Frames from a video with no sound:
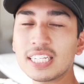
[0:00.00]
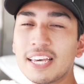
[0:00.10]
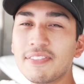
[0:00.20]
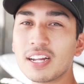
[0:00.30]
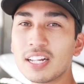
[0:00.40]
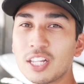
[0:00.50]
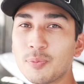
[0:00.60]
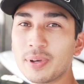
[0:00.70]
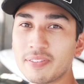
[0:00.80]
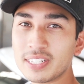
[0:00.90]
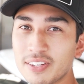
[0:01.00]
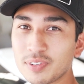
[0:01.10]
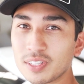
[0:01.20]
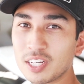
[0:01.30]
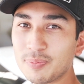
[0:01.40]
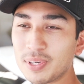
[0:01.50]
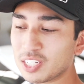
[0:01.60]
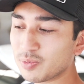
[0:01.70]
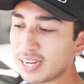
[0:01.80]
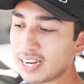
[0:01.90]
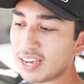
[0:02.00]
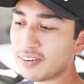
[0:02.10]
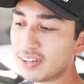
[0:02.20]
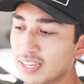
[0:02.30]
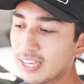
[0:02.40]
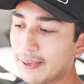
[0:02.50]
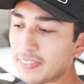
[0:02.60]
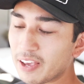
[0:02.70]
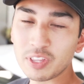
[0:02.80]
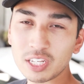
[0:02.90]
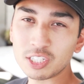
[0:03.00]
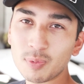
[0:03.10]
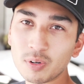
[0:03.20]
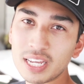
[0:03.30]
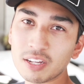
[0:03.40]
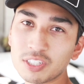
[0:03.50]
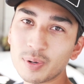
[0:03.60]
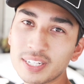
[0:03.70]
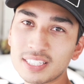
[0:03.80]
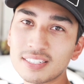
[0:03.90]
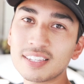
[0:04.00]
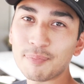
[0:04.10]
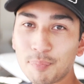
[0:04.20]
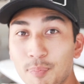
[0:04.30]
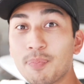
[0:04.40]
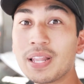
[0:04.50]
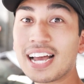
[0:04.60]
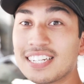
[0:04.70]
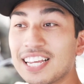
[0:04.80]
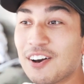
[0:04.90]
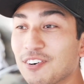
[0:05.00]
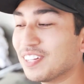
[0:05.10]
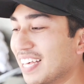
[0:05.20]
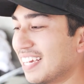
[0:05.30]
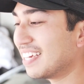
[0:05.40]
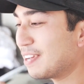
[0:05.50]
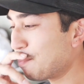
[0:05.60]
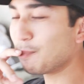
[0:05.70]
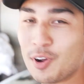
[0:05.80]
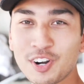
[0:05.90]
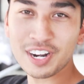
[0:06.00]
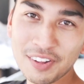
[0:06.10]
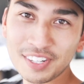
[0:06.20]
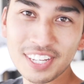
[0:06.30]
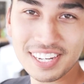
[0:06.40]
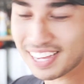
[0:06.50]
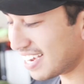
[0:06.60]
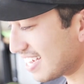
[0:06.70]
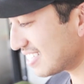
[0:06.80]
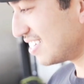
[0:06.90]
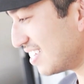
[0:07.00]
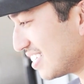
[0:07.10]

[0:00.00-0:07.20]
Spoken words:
to give it a little bit of a different look, because right now everything's smoked out. So it's the blacked out or like murdered out look, I guess you could